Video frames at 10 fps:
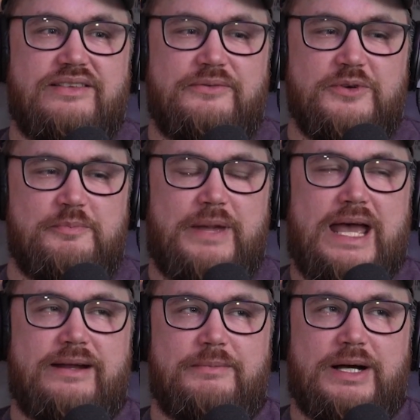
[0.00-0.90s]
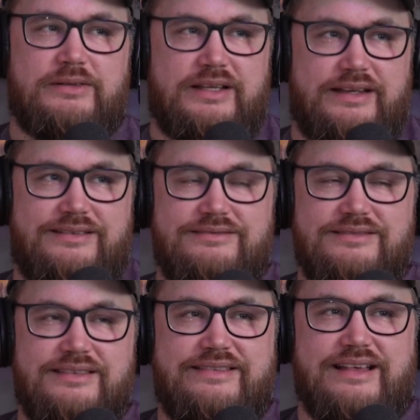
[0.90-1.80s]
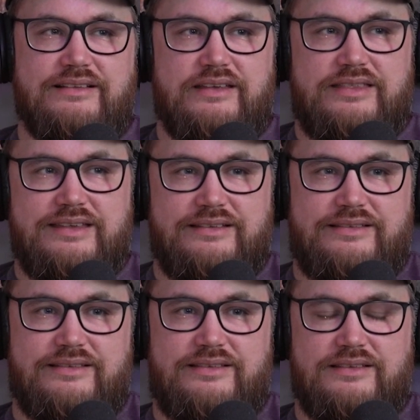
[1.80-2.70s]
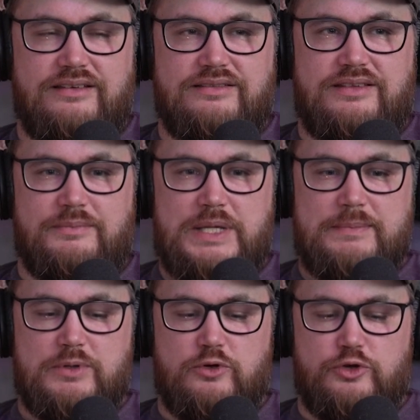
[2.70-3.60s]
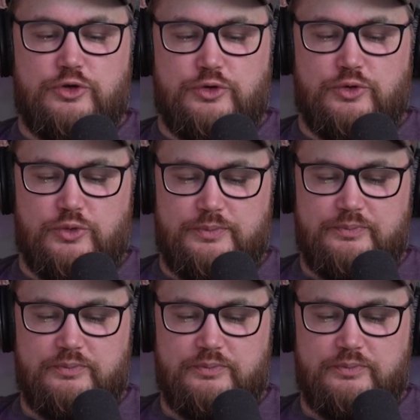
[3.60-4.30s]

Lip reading: feel bad about like selling things to people who